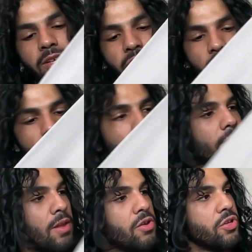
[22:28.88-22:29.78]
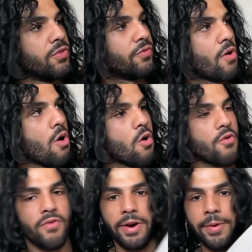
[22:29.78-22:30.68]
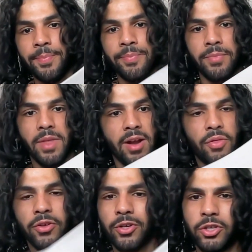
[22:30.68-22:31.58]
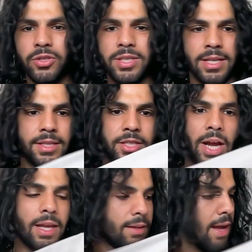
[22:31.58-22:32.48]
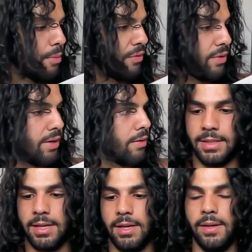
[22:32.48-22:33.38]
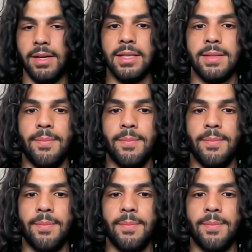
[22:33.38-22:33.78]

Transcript: shirt that you just throw over anything. You could use it as a jacket type of thing. It's a